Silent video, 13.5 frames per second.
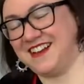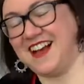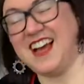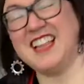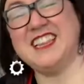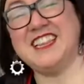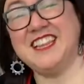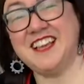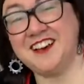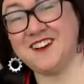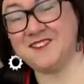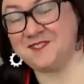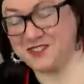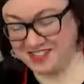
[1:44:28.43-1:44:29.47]
I
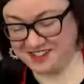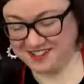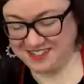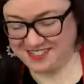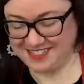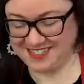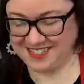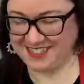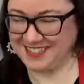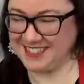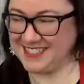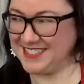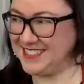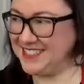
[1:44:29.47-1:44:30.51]
loved those
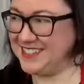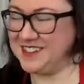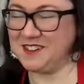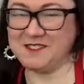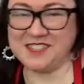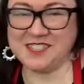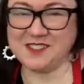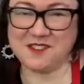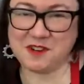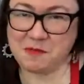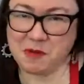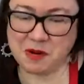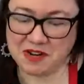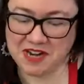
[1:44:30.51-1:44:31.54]
things. And you always learned
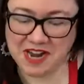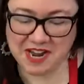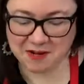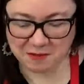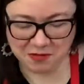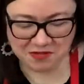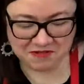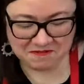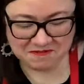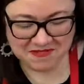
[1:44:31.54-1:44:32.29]
about an animal.